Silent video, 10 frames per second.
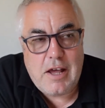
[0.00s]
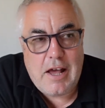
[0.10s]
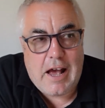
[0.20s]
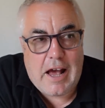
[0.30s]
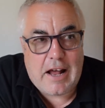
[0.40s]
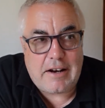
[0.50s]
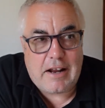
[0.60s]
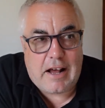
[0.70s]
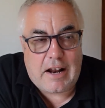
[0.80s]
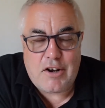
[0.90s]
and
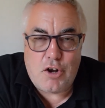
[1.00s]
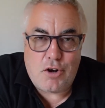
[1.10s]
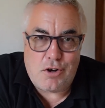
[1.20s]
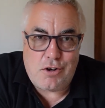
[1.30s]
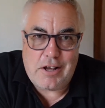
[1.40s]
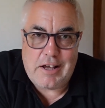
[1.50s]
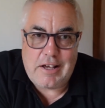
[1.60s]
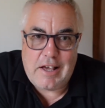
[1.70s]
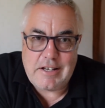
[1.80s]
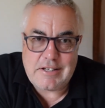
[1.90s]
I know he,
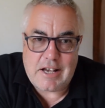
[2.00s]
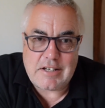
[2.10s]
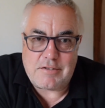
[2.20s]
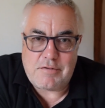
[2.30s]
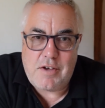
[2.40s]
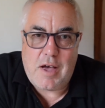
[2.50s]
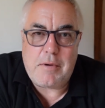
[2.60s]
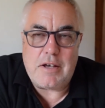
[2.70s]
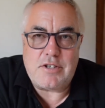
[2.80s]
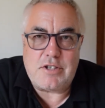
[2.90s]
he takes a fair
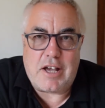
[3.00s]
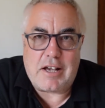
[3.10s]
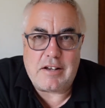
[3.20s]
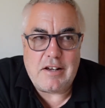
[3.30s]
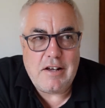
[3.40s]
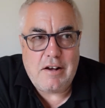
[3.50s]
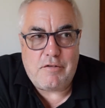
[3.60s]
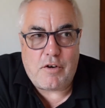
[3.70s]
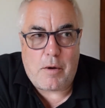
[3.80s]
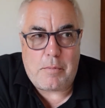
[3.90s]
bit of stick
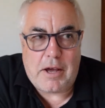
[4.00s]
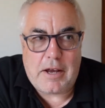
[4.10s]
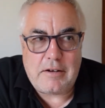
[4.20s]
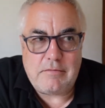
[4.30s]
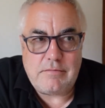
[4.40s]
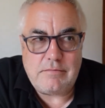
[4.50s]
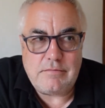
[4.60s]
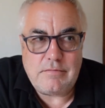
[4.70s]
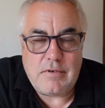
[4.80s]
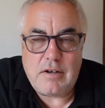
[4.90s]
for being
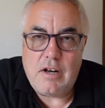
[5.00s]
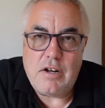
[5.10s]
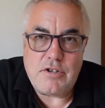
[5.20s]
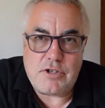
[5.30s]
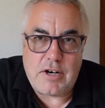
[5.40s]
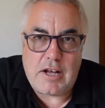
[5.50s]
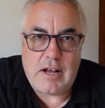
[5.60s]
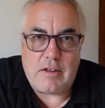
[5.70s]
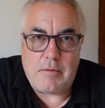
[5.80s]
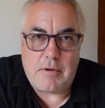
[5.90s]
straight
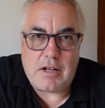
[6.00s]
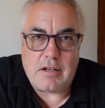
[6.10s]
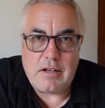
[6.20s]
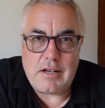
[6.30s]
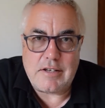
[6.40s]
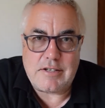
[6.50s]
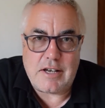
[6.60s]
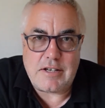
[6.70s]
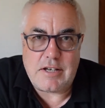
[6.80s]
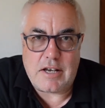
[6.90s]
down the middle and
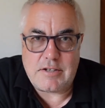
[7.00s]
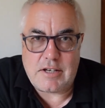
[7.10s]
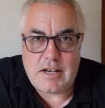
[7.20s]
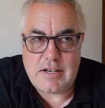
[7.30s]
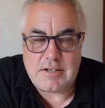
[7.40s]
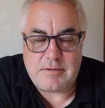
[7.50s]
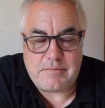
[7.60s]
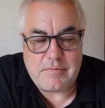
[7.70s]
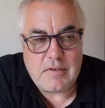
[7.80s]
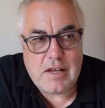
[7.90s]
says it as it is
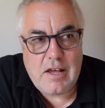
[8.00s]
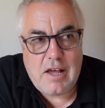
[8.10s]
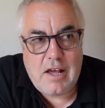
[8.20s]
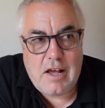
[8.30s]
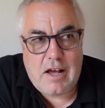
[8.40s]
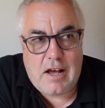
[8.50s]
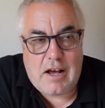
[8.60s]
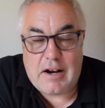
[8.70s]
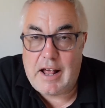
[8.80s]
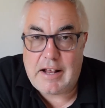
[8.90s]

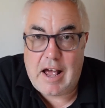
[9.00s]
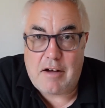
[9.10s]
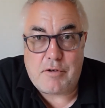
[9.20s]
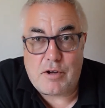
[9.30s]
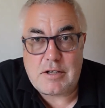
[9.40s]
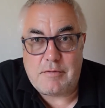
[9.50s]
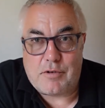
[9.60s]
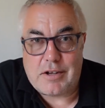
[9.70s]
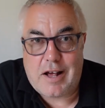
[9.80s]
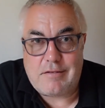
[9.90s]
and I can't fault him for
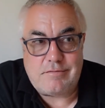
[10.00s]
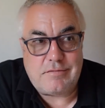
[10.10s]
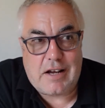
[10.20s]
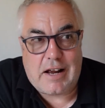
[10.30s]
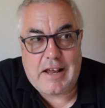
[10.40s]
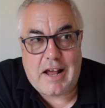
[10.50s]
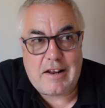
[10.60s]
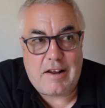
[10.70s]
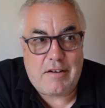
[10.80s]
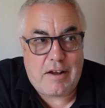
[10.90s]
that. I can't.
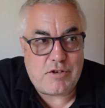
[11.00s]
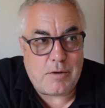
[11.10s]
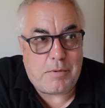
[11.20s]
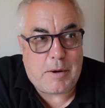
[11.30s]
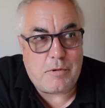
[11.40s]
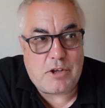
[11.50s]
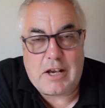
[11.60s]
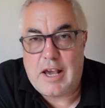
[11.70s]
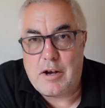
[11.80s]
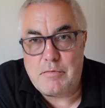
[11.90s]
If some people think
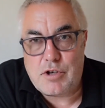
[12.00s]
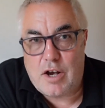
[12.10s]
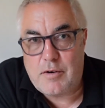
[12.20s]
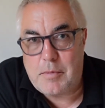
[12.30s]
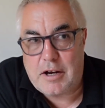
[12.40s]
he comes over a bit